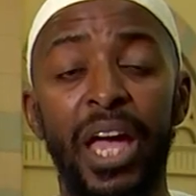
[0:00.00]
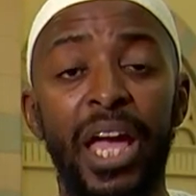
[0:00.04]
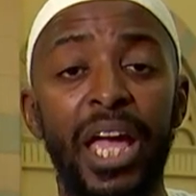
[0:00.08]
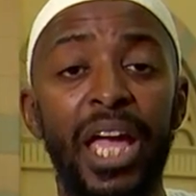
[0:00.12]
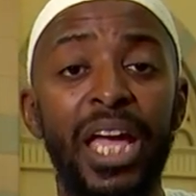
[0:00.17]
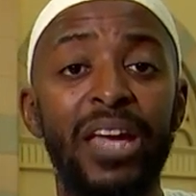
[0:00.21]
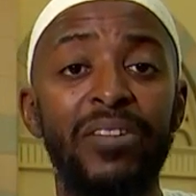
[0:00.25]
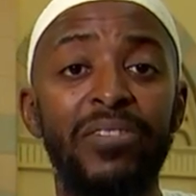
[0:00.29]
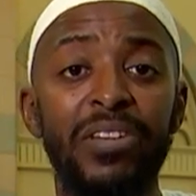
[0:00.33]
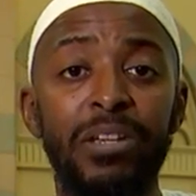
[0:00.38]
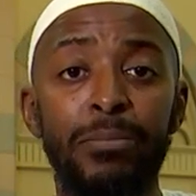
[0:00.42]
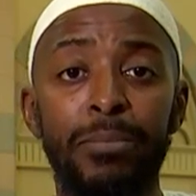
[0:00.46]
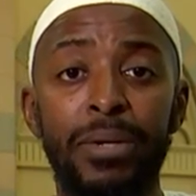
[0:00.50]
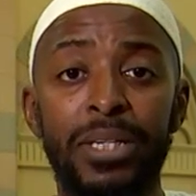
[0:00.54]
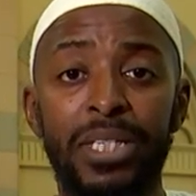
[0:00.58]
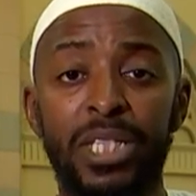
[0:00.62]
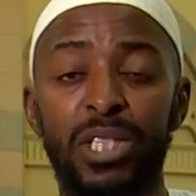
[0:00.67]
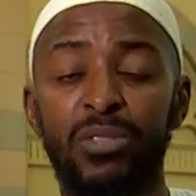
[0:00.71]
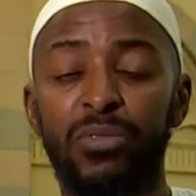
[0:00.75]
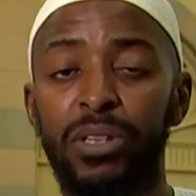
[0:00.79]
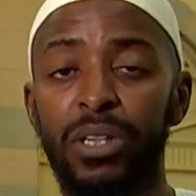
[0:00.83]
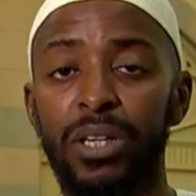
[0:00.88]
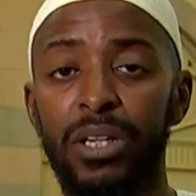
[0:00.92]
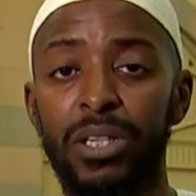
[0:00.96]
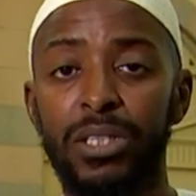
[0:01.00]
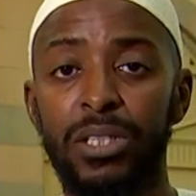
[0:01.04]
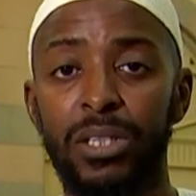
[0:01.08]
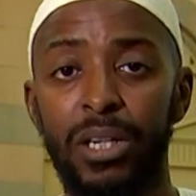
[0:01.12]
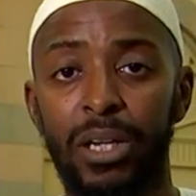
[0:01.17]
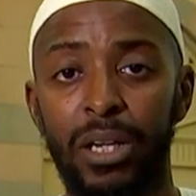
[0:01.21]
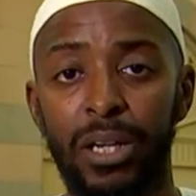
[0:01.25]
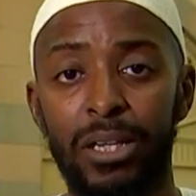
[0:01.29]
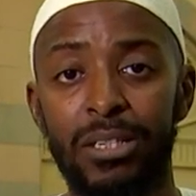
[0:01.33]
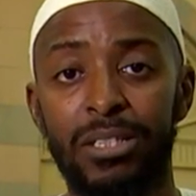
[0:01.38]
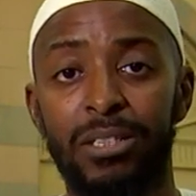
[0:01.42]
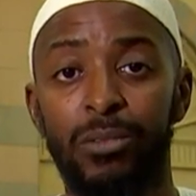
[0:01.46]
Even the Messenger of Allah,
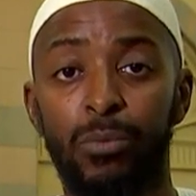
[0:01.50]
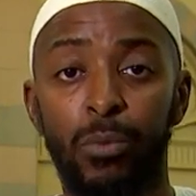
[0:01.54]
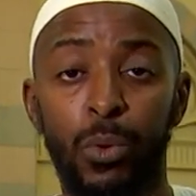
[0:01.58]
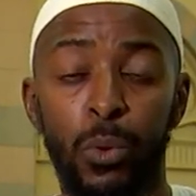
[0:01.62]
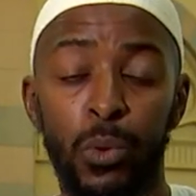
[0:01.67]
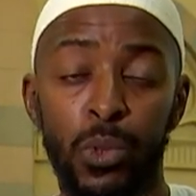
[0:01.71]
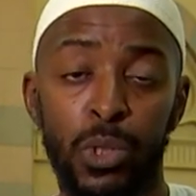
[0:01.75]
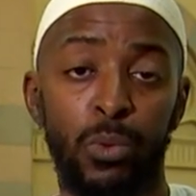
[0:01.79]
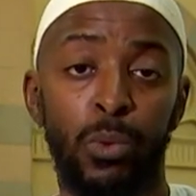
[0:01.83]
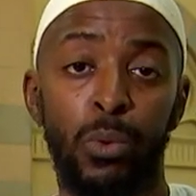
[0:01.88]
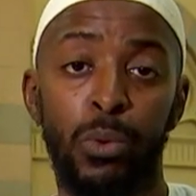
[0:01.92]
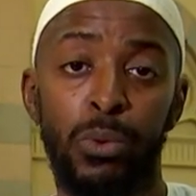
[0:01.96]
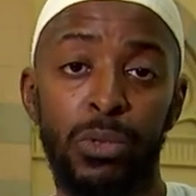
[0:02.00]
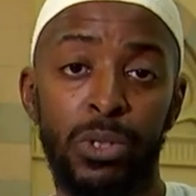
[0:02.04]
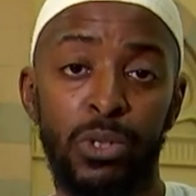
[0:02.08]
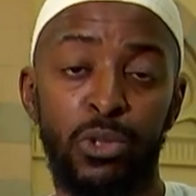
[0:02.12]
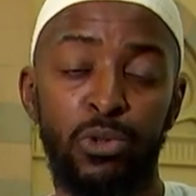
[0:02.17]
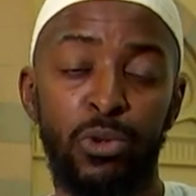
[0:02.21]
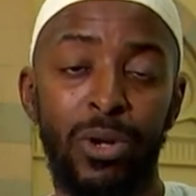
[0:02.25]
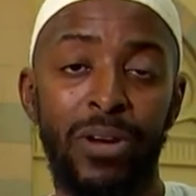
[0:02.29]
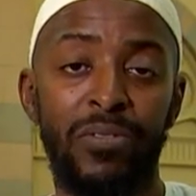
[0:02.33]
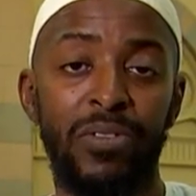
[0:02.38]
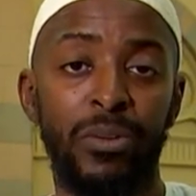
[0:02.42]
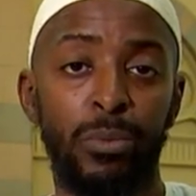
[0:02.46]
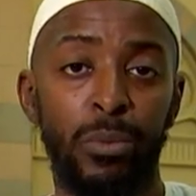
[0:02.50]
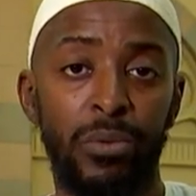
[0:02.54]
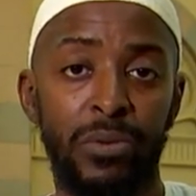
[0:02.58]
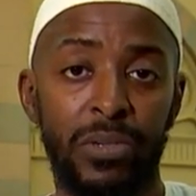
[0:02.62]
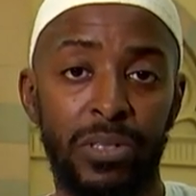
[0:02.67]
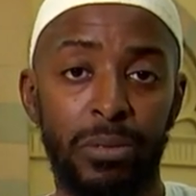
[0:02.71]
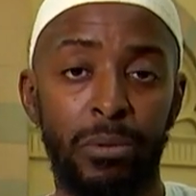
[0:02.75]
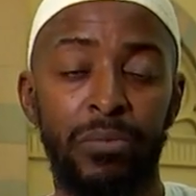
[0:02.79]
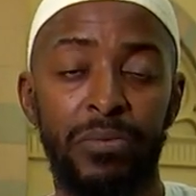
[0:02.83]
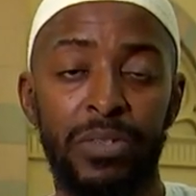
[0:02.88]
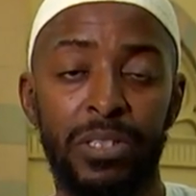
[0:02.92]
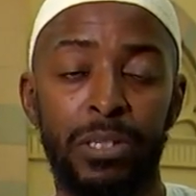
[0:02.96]
sallallahu alaihi wasallam, who was traveling with
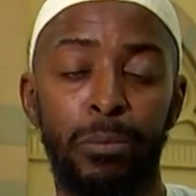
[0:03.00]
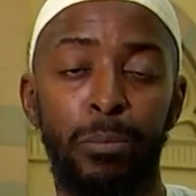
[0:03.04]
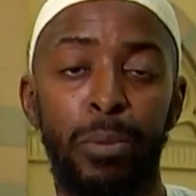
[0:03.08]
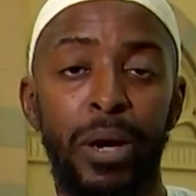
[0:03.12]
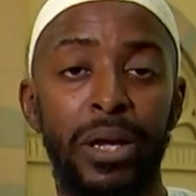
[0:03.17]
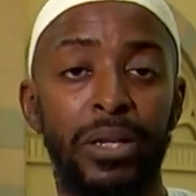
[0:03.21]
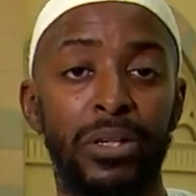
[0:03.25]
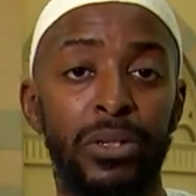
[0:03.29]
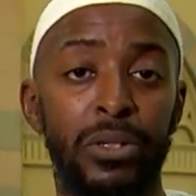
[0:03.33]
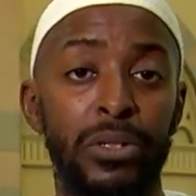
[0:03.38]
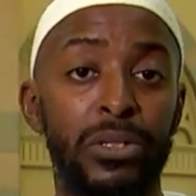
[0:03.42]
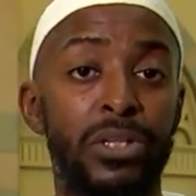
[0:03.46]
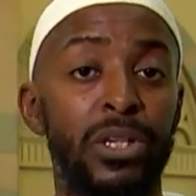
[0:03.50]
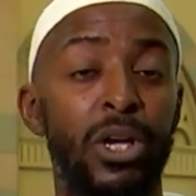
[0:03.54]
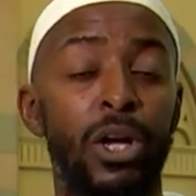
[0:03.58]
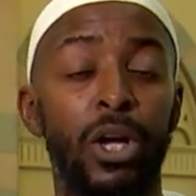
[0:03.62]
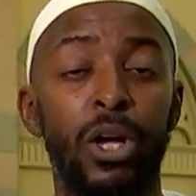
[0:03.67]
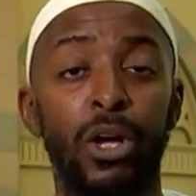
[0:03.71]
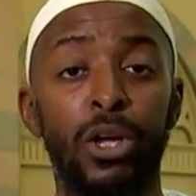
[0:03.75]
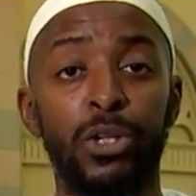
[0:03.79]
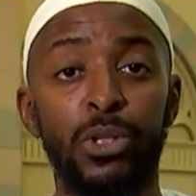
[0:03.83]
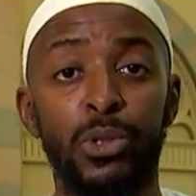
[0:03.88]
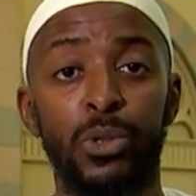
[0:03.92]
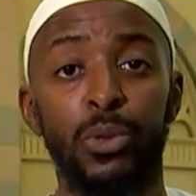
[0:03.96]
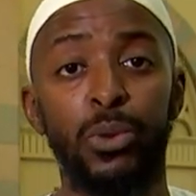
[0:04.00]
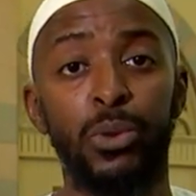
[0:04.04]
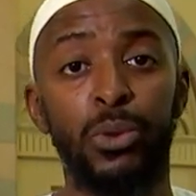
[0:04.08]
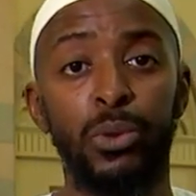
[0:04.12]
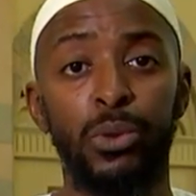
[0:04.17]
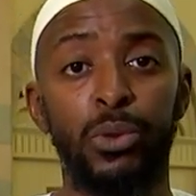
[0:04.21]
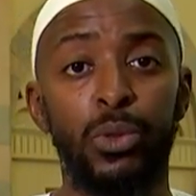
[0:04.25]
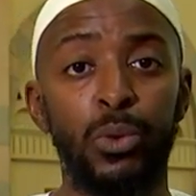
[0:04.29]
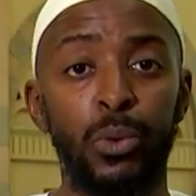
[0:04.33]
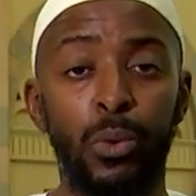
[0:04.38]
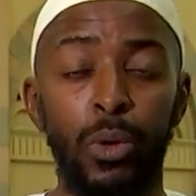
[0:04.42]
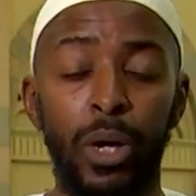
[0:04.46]
some of his companions to
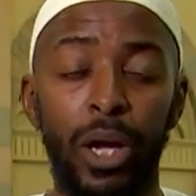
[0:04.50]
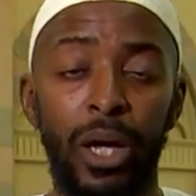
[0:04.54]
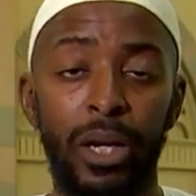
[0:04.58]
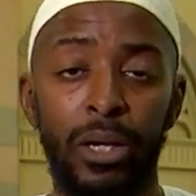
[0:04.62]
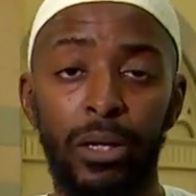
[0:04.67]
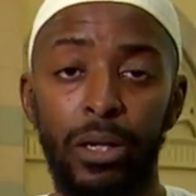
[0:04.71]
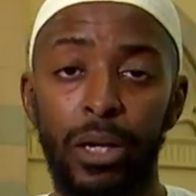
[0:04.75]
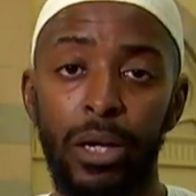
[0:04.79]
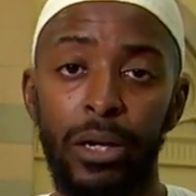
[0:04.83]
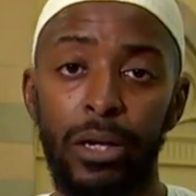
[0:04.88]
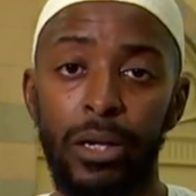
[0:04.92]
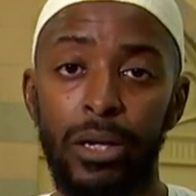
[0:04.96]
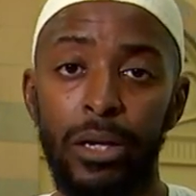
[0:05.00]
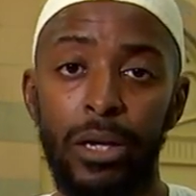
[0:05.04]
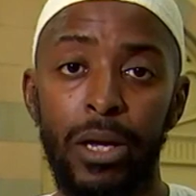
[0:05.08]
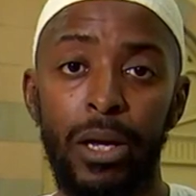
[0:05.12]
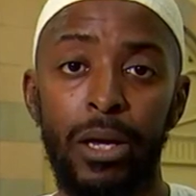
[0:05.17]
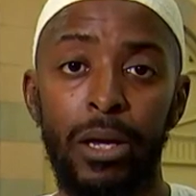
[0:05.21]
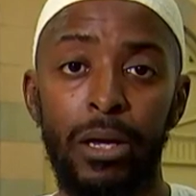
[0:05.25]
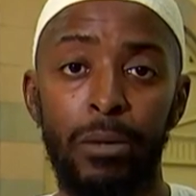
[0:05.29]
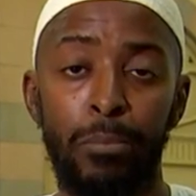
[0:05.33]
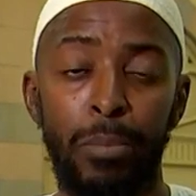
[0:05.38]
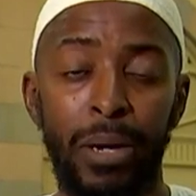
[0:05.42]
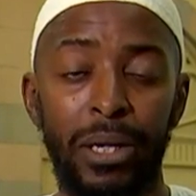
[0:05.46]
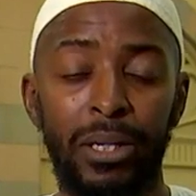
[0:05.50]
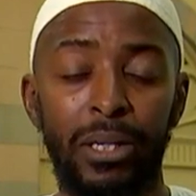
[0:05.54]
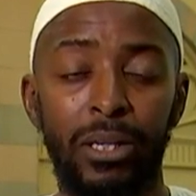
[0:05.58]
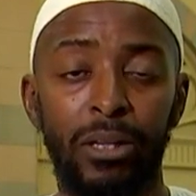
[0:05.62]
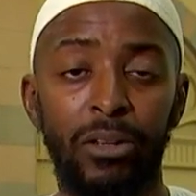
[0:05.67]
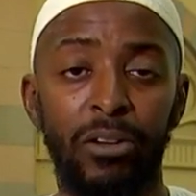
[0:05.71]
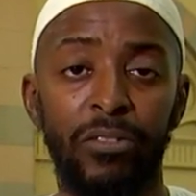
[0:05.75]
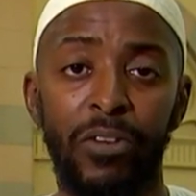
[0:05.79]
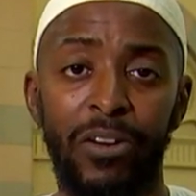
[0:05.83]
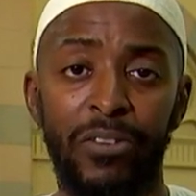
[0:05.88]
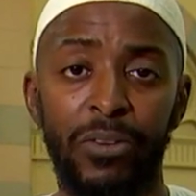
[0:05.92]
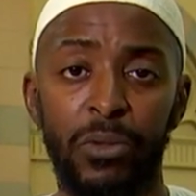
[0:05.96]
do a
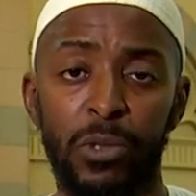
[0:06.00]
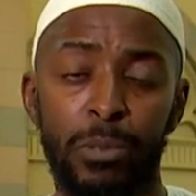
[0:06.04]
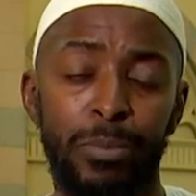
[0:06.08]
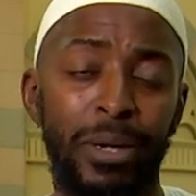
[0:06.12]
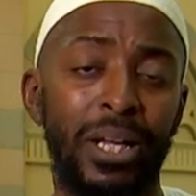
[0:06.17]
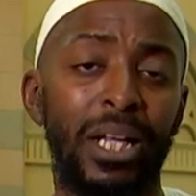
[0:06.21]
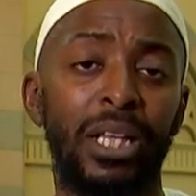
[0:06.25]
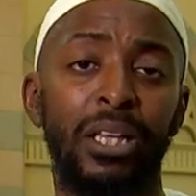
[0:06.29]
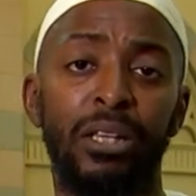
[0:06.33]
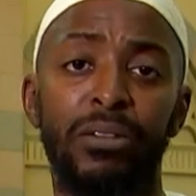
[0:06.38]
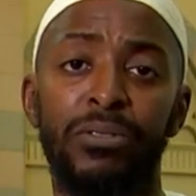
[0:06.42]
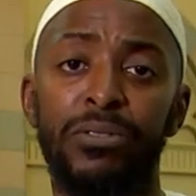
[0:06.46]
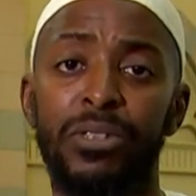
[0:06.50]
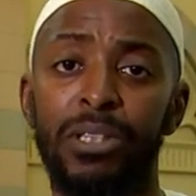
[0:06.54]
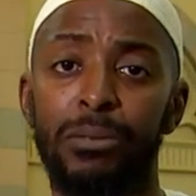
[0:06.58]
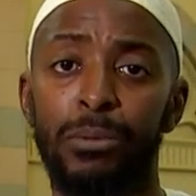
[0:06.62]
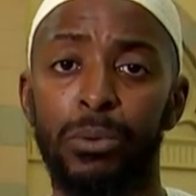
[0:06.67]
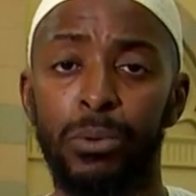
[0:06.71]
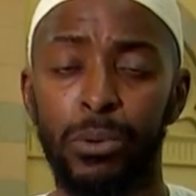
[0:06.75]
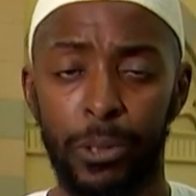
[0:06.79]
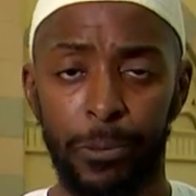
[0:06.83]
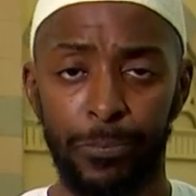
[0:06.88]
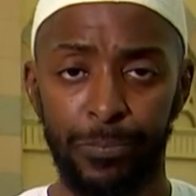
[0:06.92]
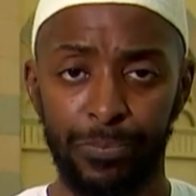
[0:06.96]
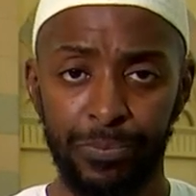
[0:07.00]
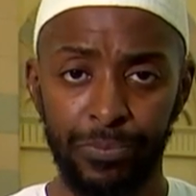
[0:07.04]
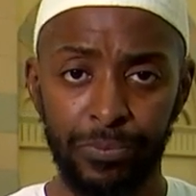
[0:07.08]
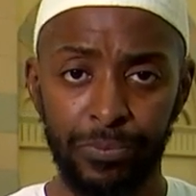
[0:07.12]
battle of, I think it was Battle of Tabuk,